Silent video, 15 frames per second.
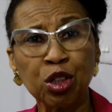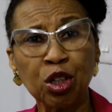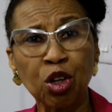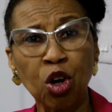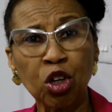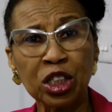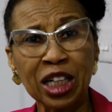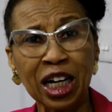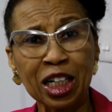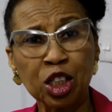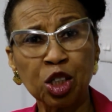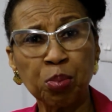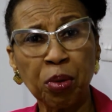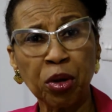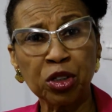contact
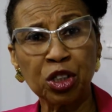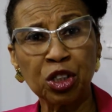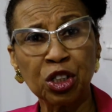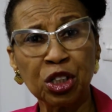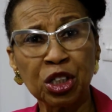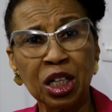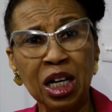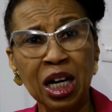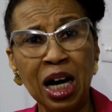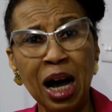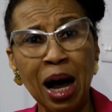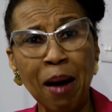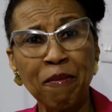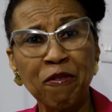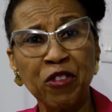sports,
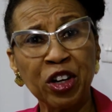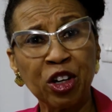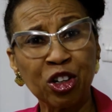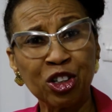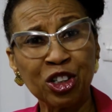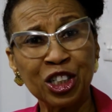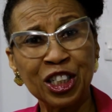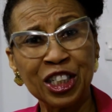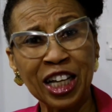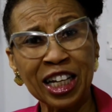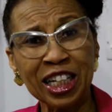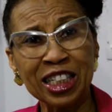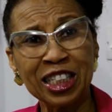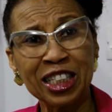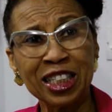vigorous
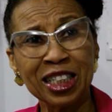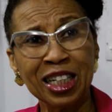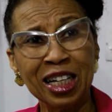sex,